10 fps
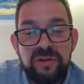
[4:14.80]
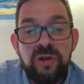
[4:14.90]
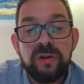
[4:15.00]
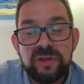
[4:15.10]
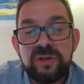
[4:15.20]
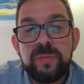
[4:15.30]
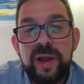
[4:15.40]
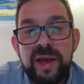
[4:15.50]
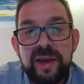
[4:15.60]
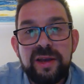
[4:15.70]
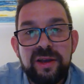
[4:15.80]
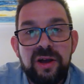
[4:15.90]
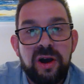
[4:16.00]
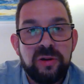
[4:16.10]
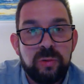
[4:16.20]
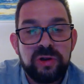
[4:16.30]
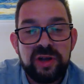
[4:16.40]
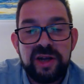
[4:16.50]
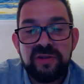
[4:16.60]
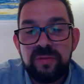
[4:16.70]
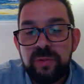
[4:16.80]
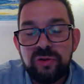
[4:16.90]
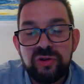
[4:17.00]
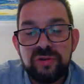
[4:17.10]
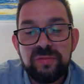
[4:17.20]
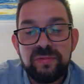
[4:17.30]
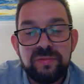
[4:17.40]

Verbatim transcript: not displaying outward signs of emotion.